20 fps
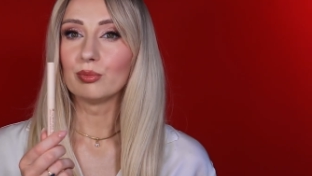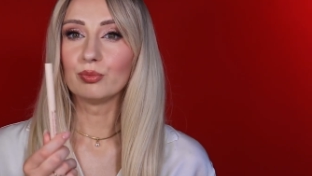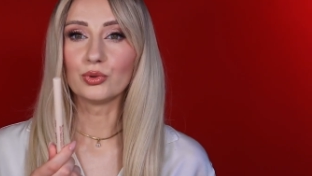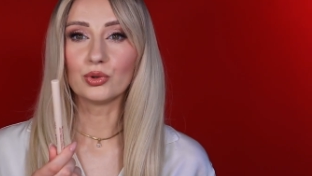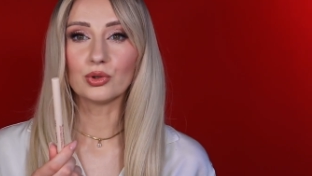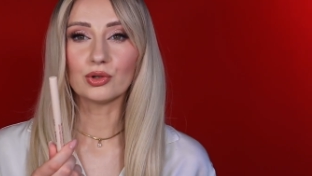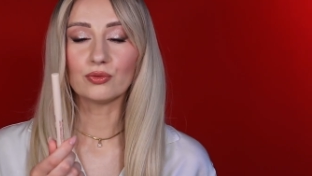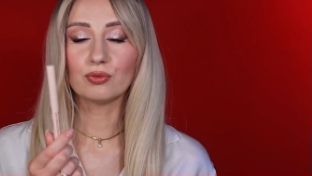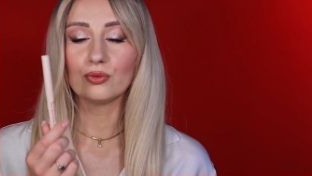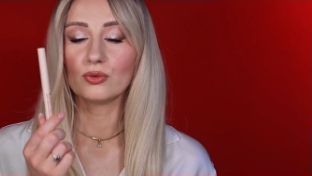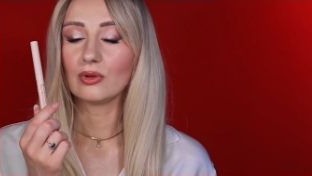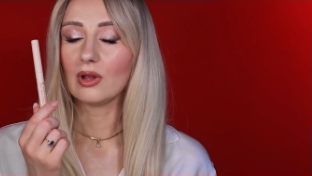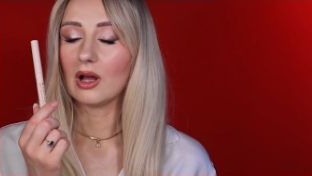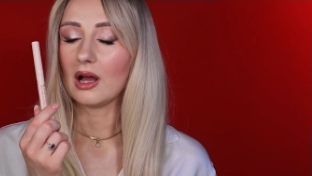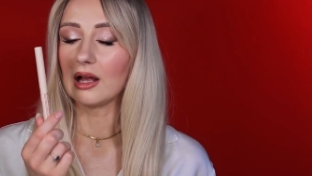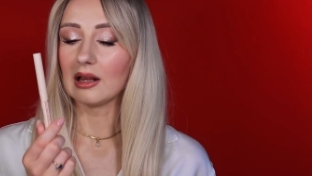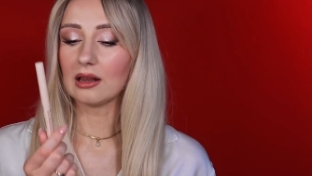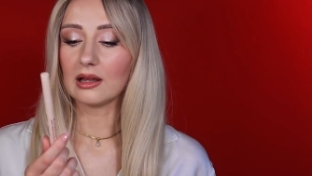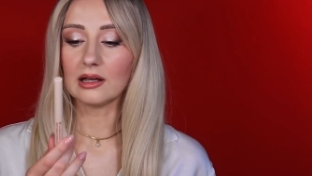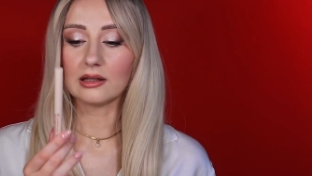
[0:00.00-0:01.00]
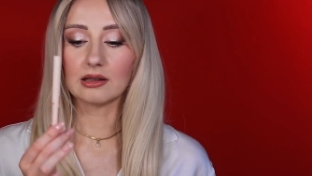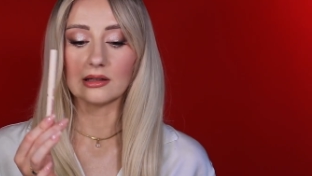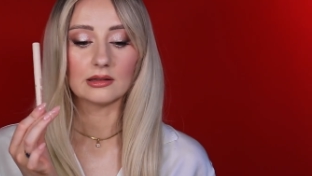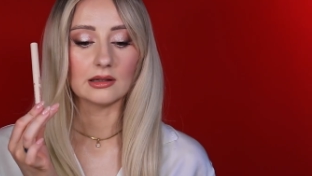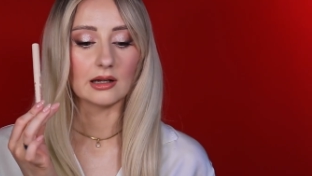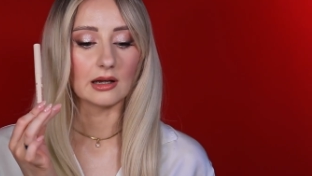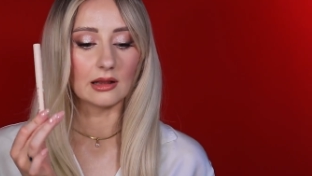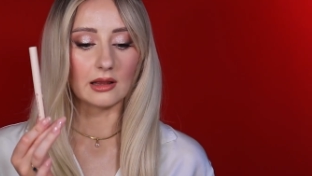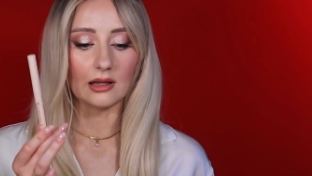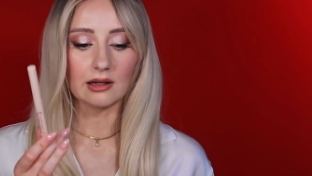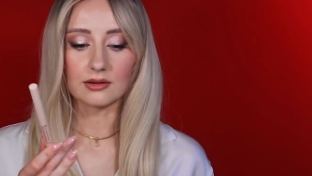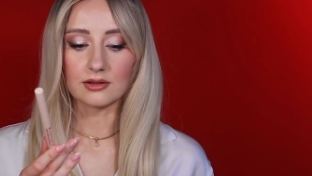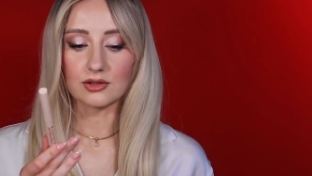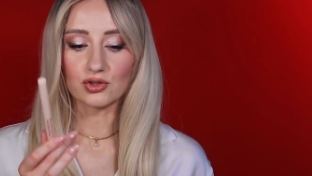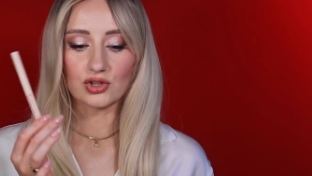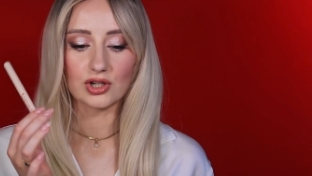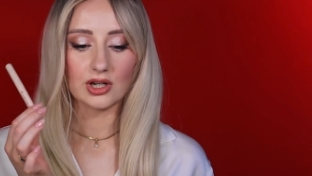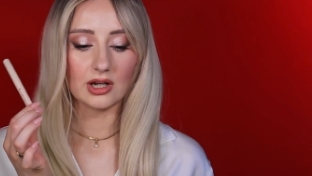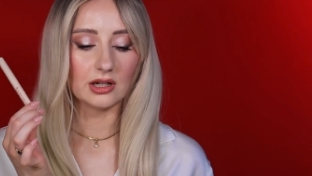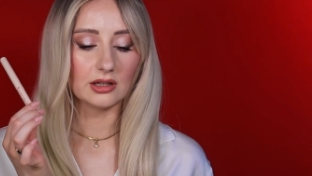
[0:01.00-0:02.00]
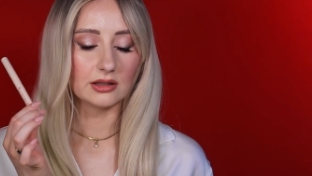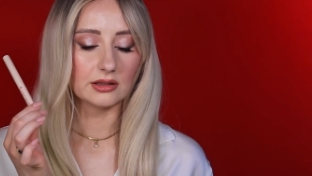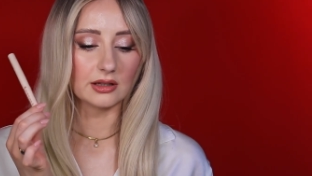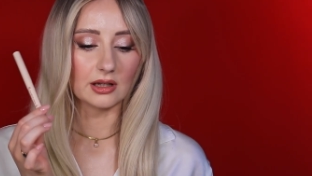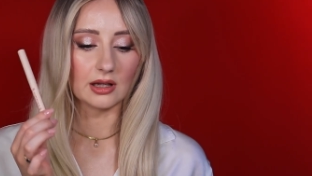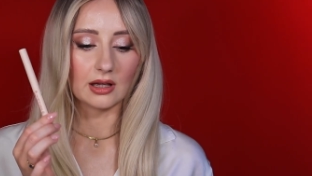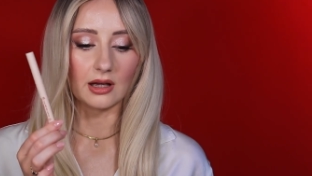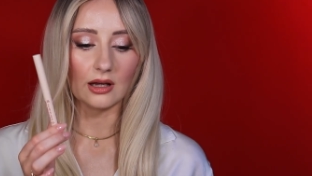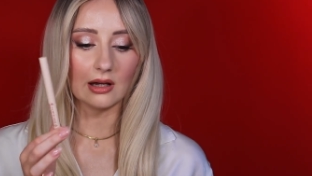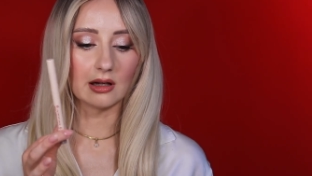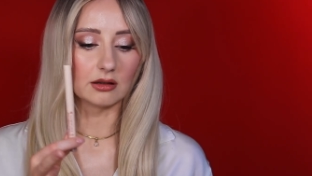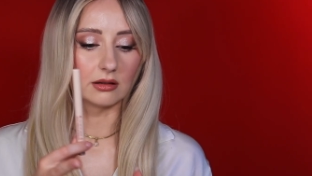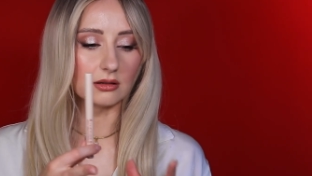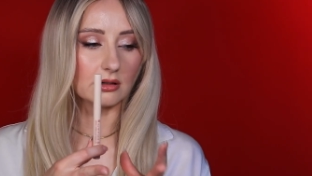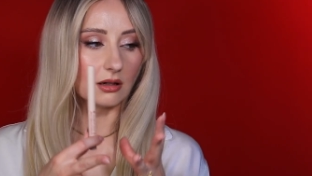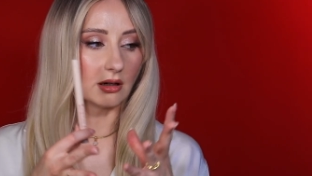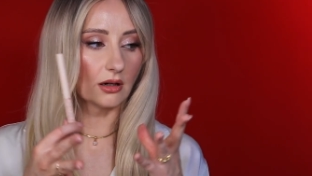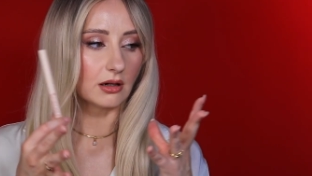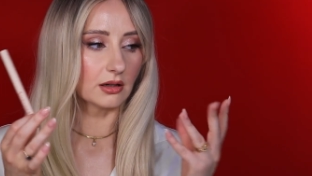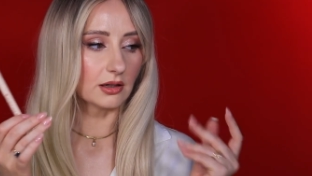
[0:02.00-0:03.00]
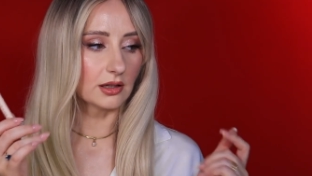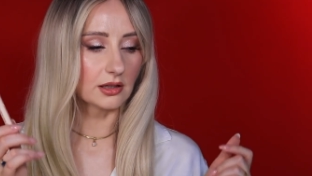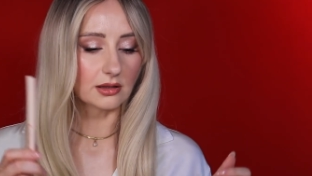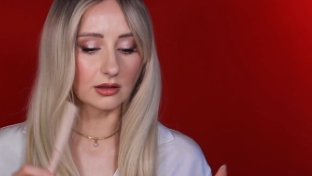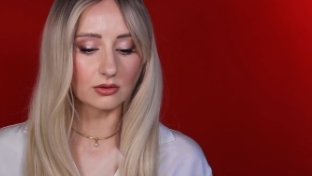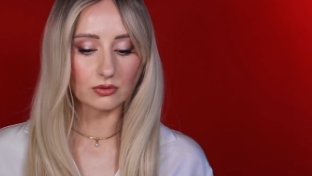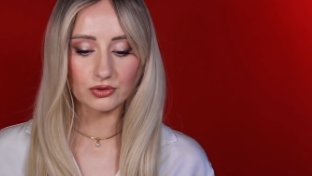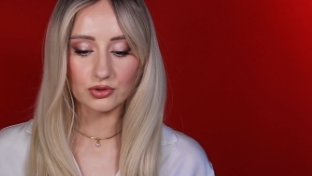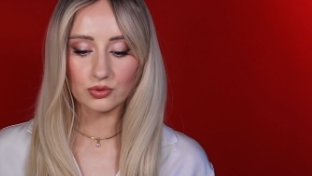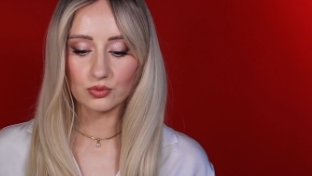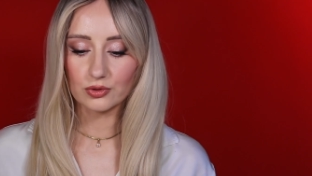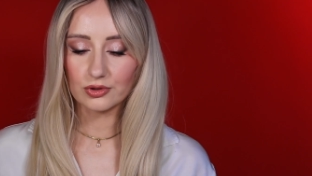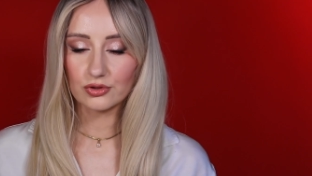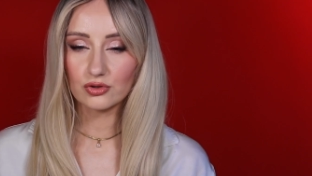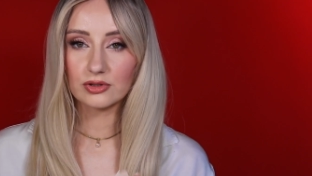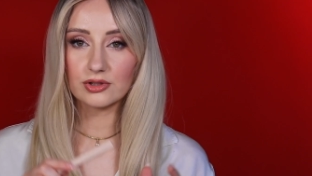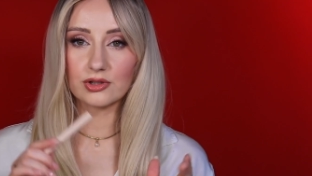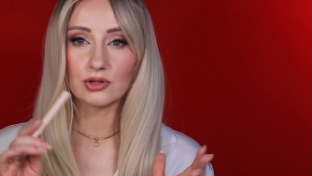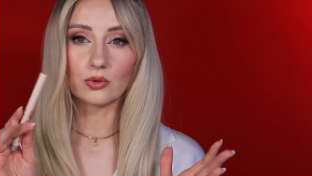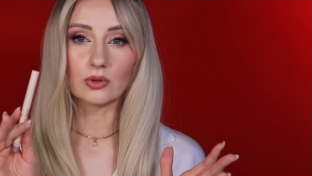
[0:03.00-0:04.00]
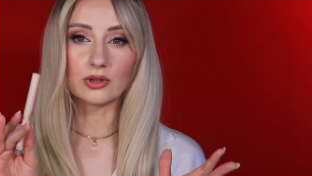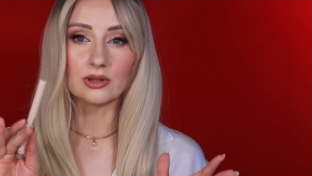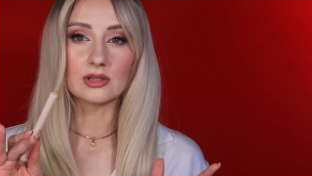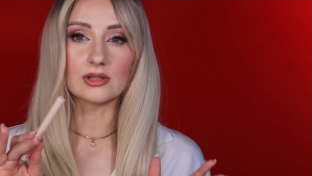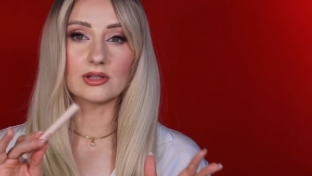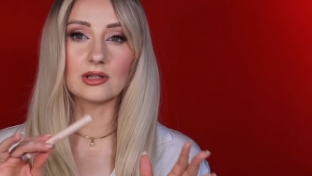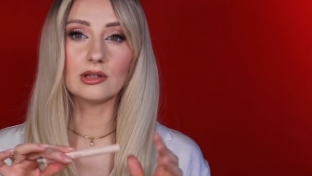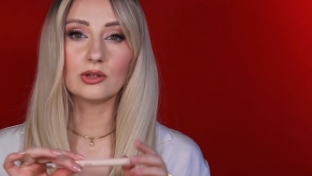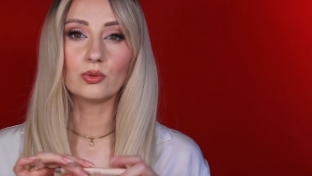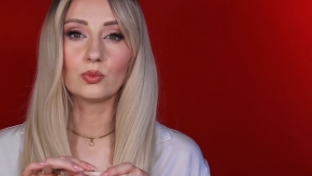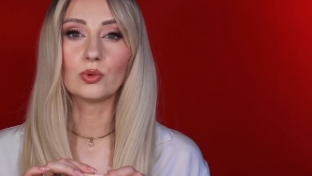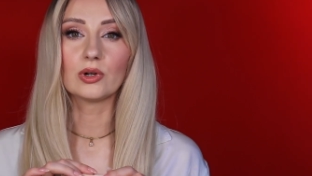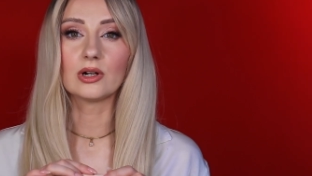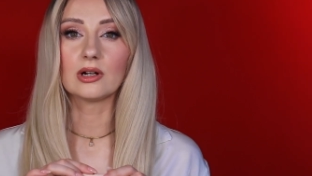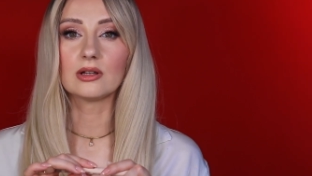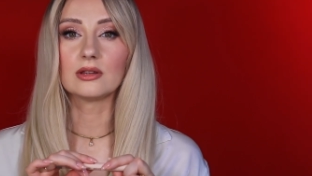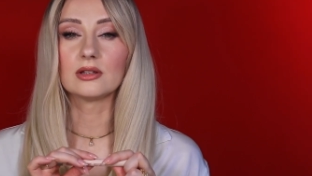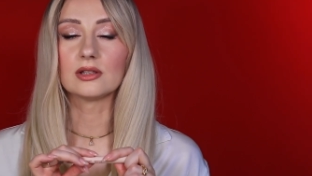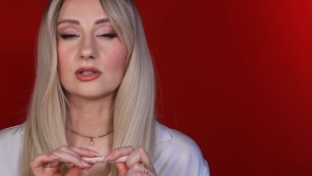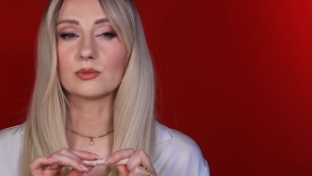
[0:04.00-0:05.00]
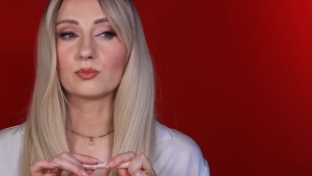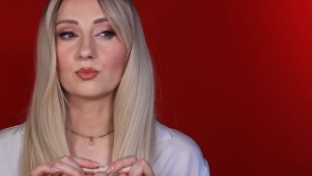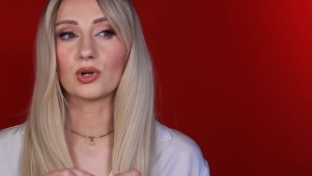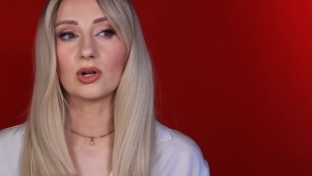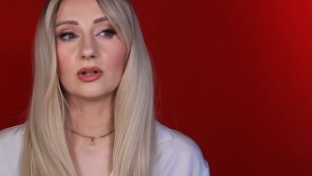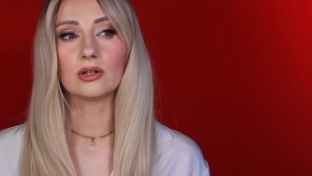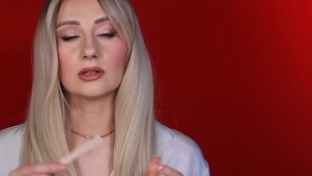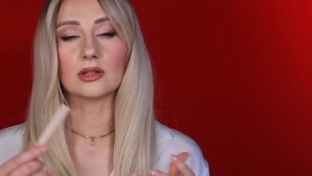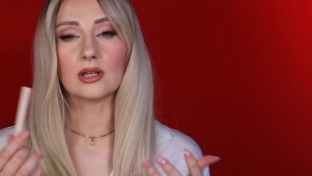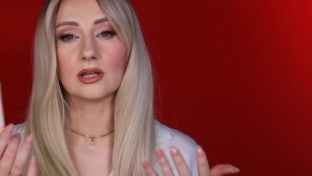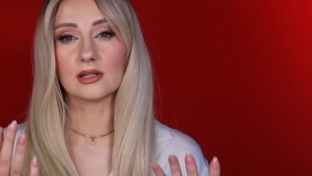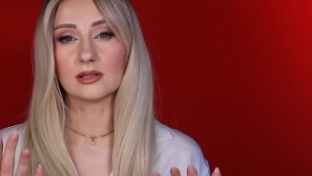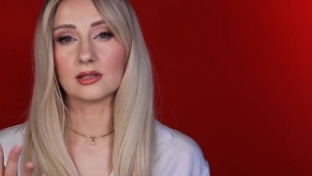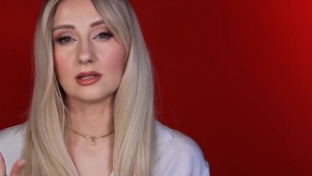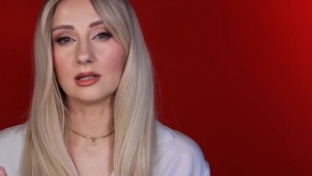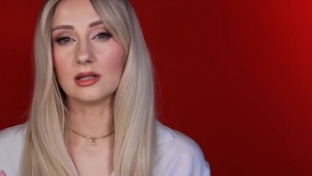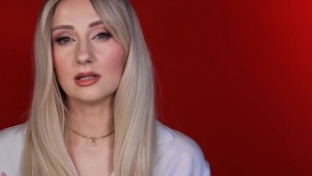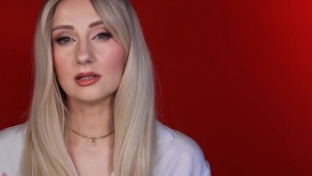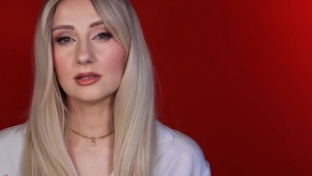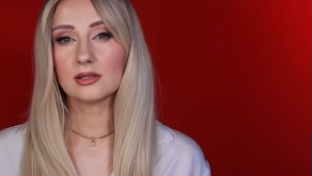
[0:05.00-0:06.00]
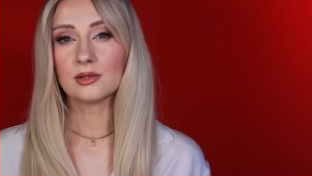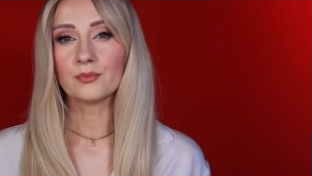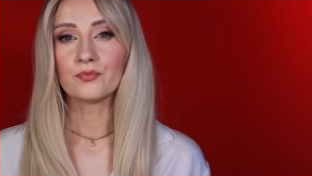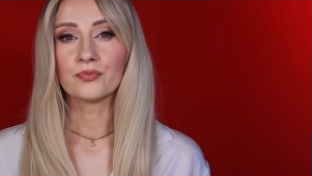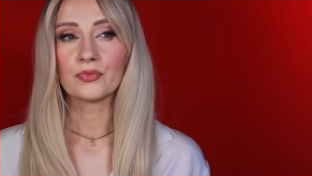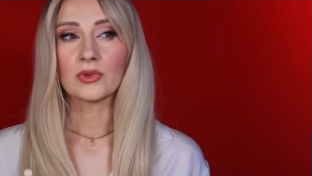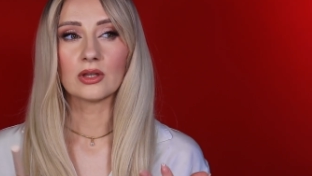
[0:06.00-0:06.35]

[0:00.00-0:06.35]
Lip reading: Beautiful. I like it. I like the shade, and it looks gorgeous. You can easily wear this product as it is.